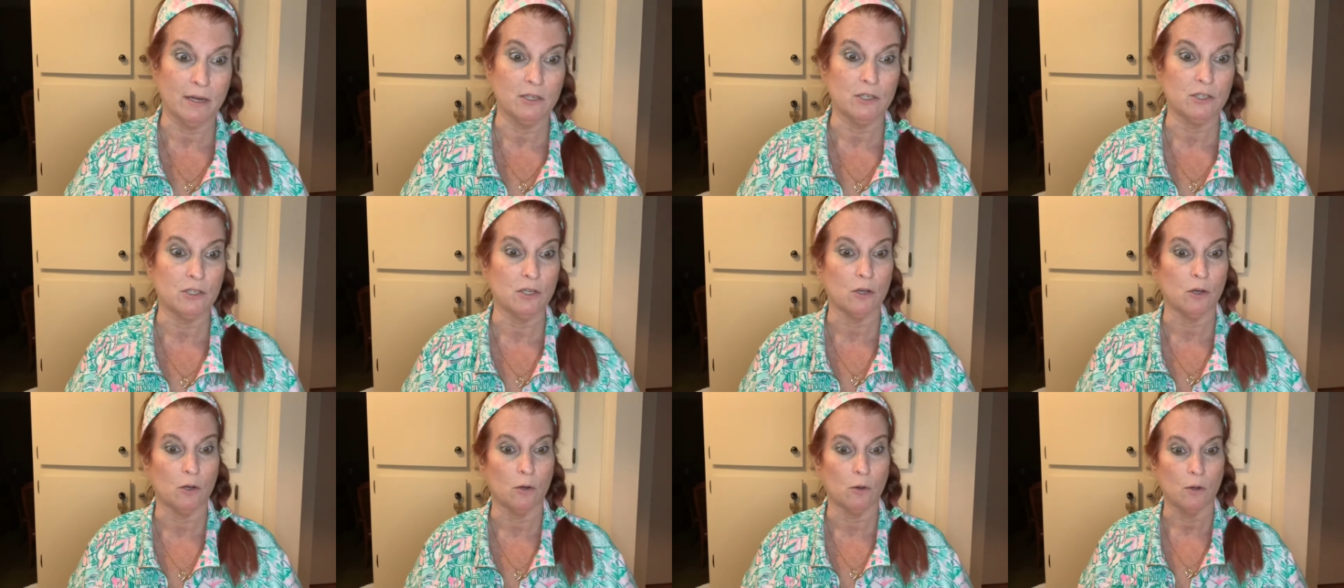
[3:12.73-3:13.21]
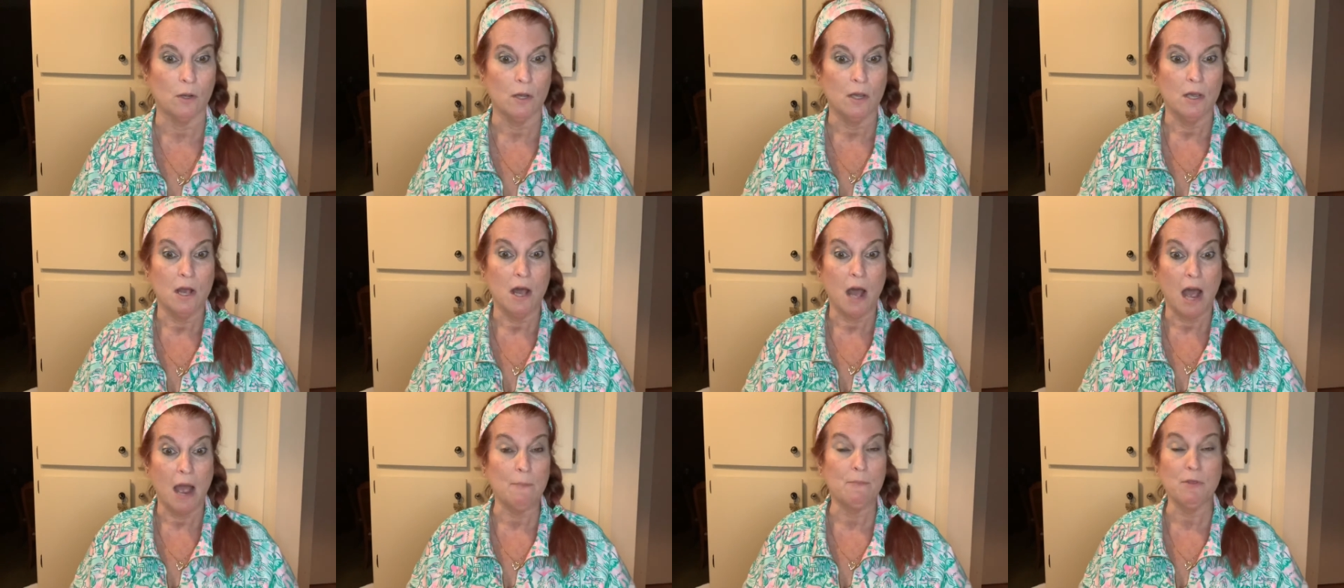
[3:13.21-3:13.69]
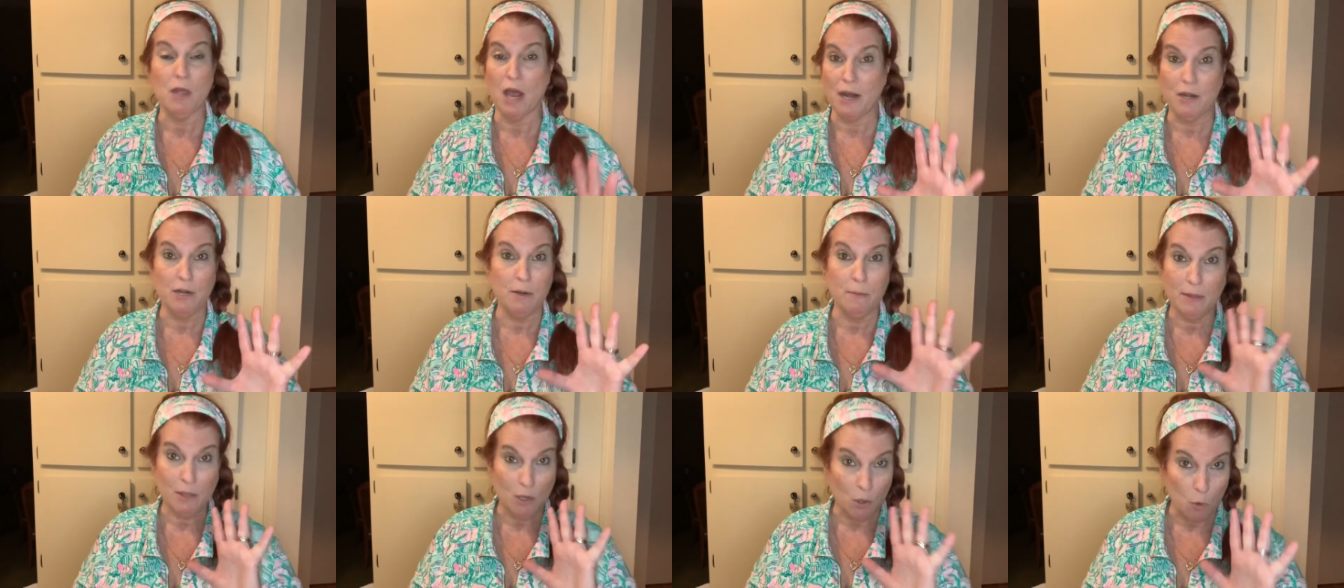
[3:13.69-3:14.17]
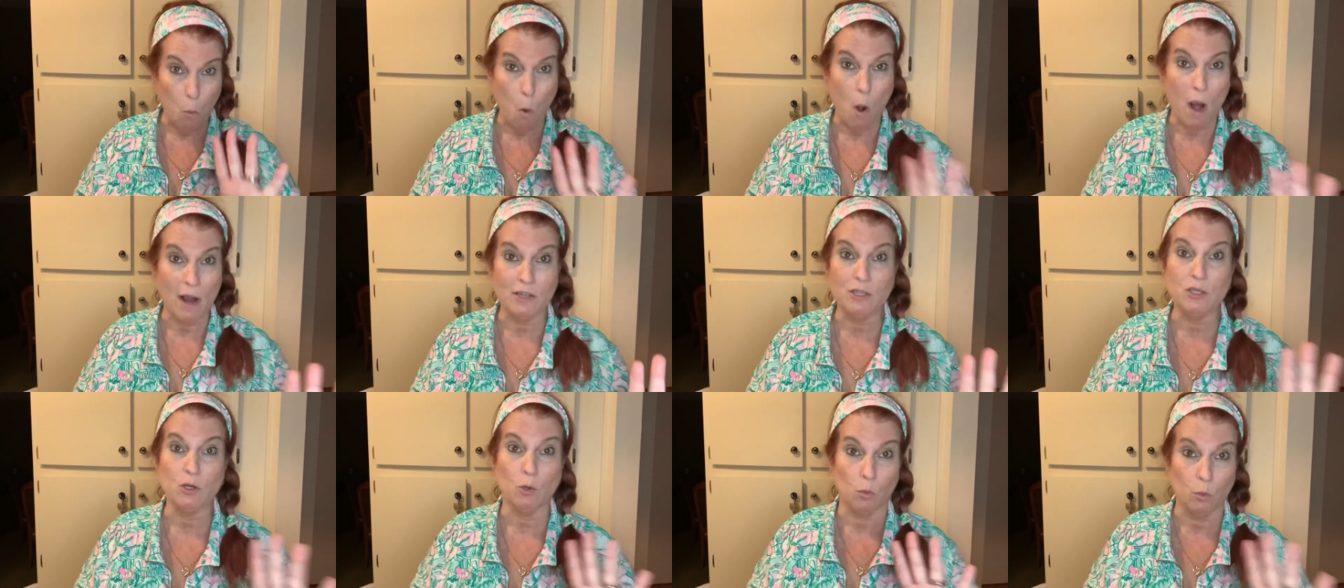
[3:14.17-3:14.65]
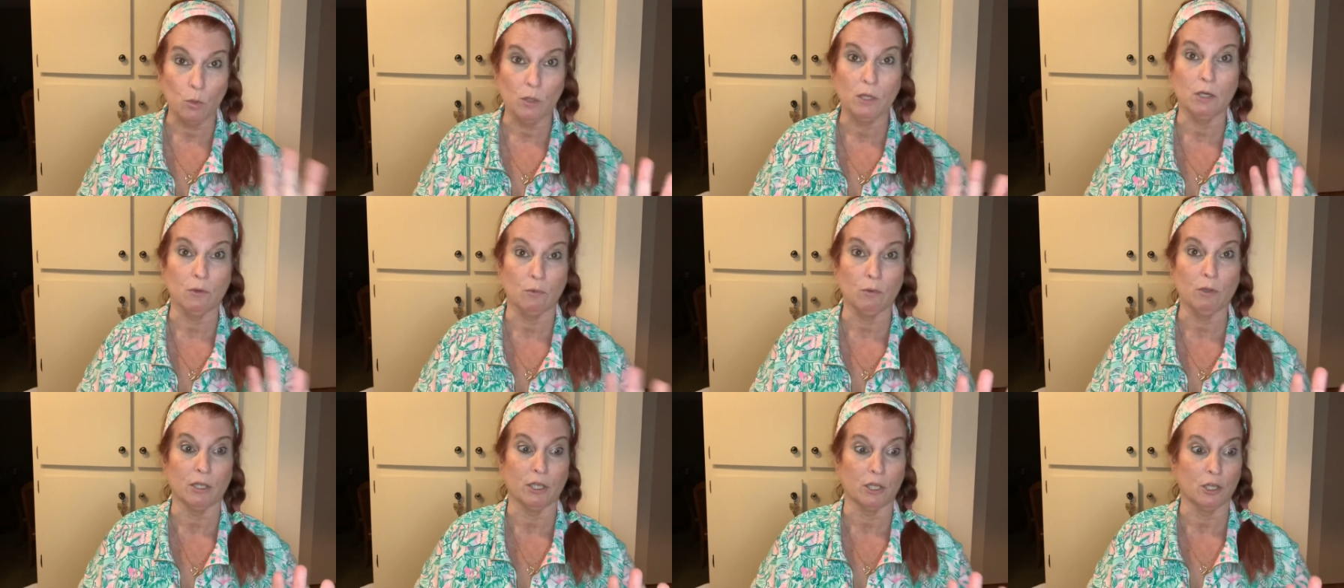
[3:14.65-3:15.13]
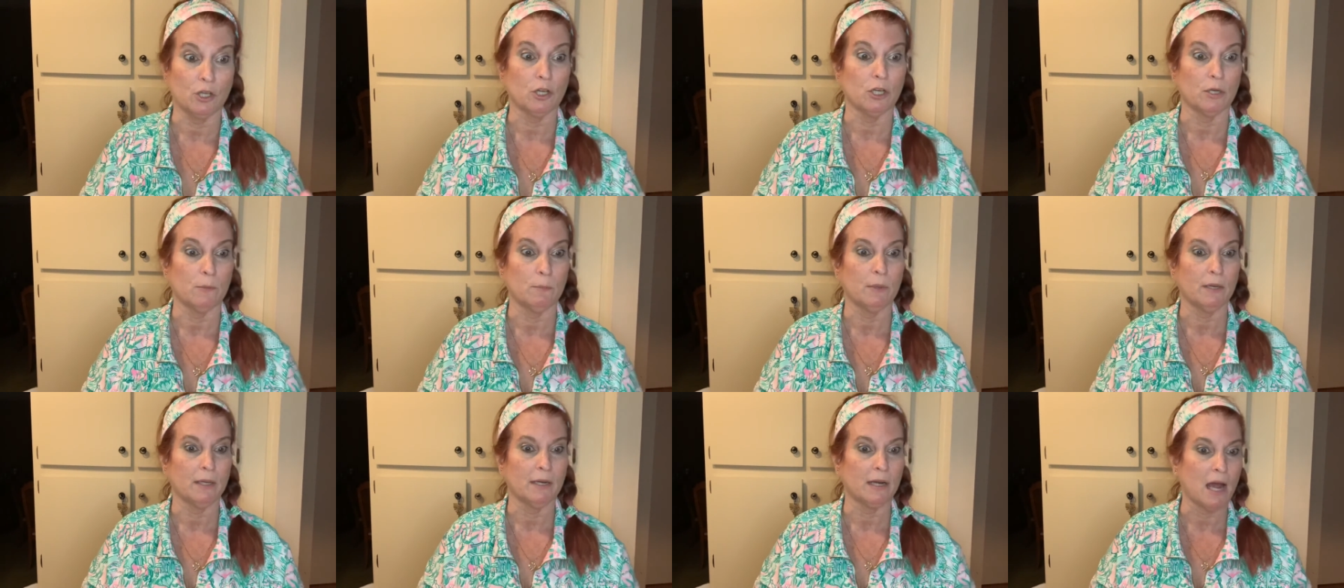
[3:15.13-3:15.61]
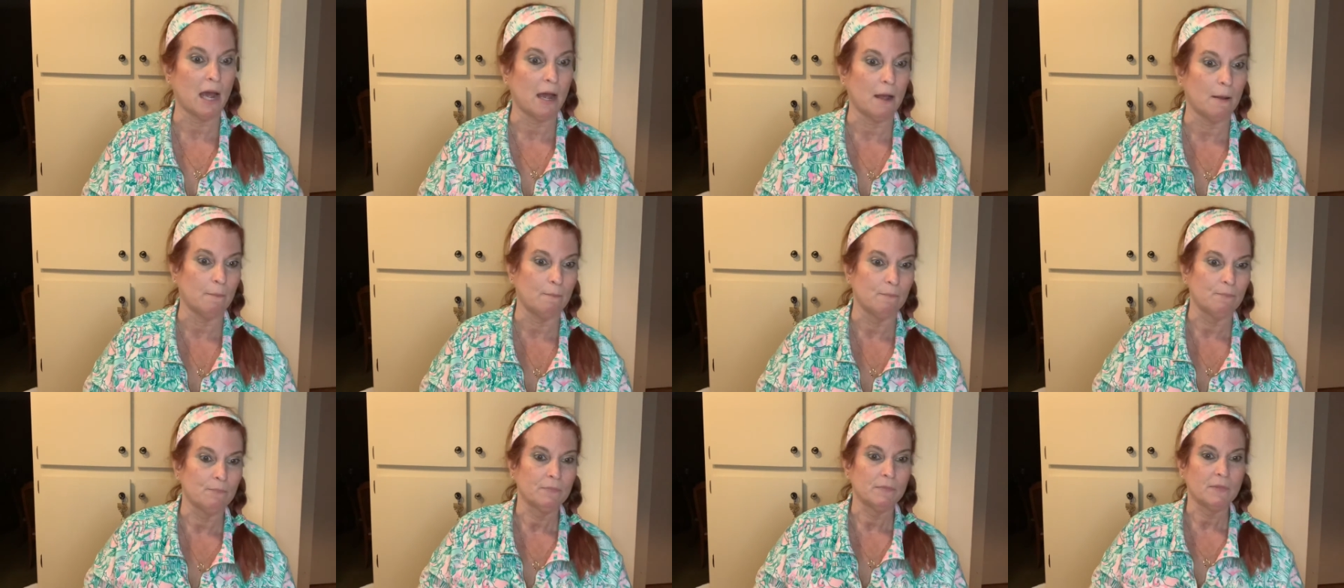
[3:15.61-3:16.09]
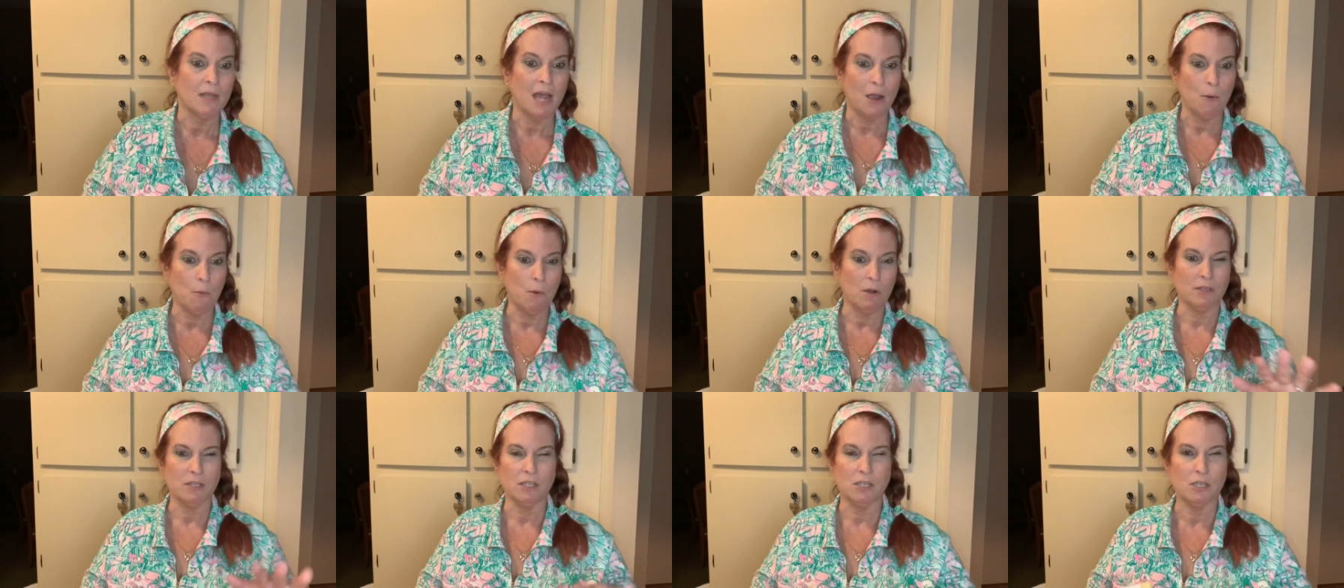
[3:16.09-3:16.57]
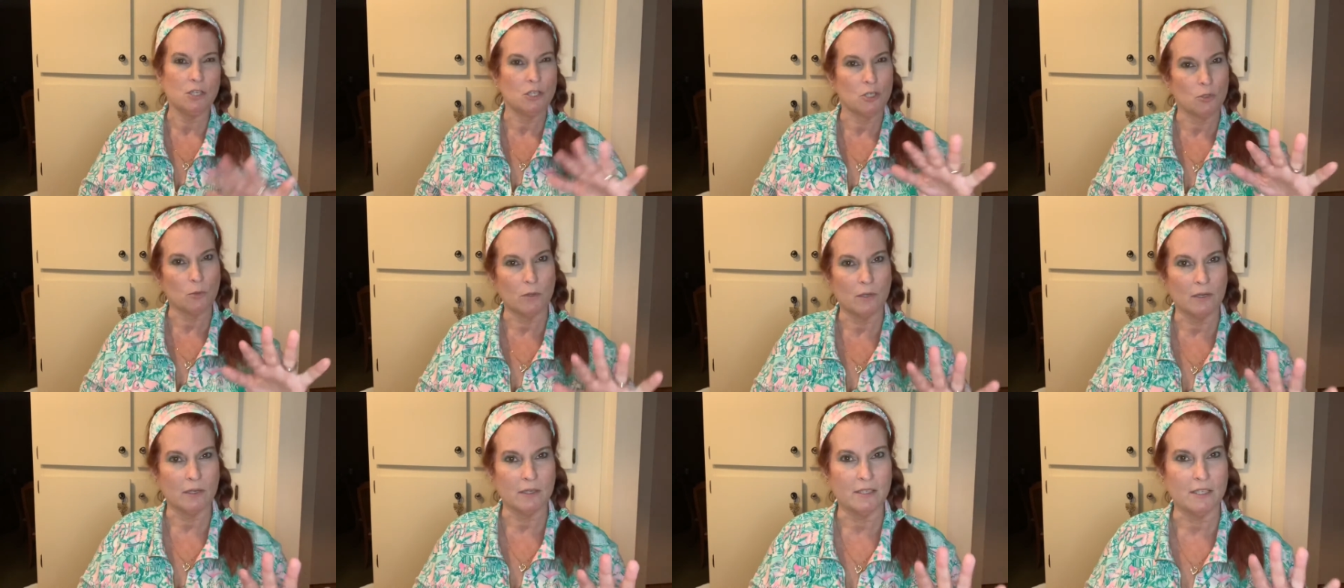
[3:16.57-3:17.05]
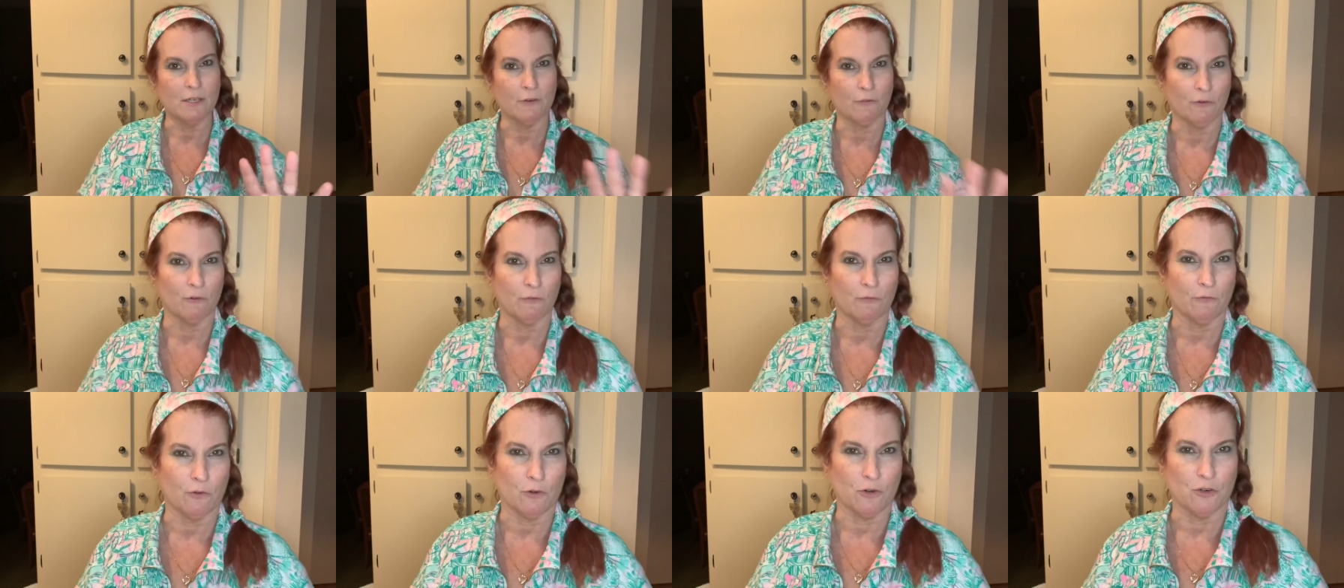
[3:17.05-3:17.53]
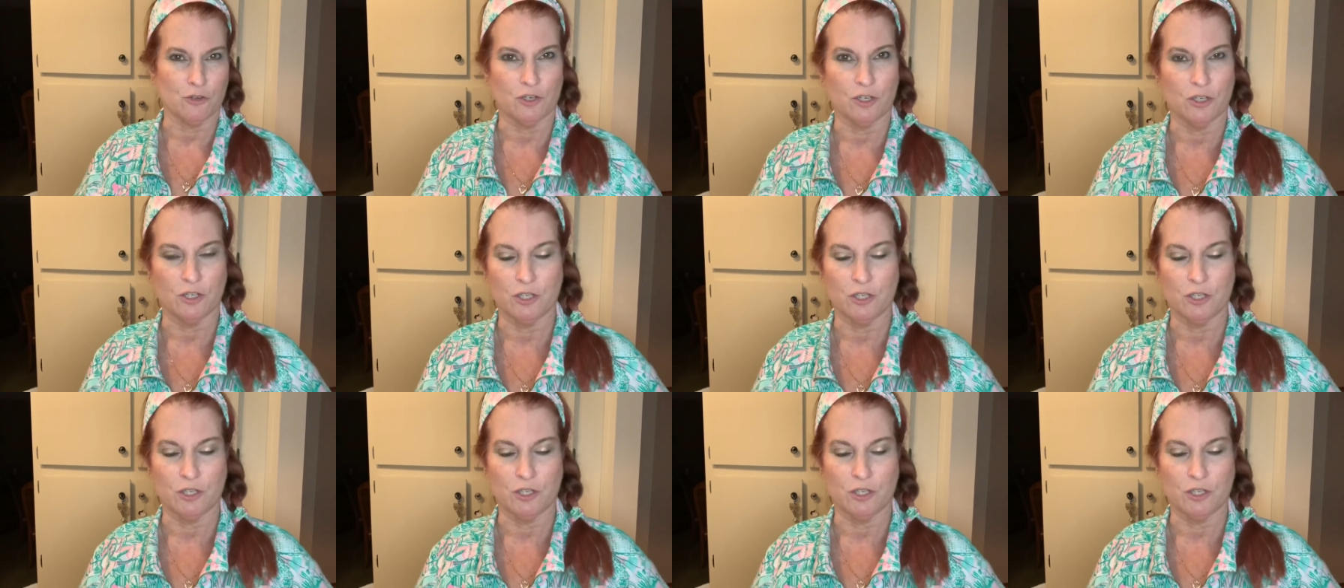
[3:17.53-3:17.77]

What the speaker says: So I mean, their wines are really, really good, but I wanted to do a different version.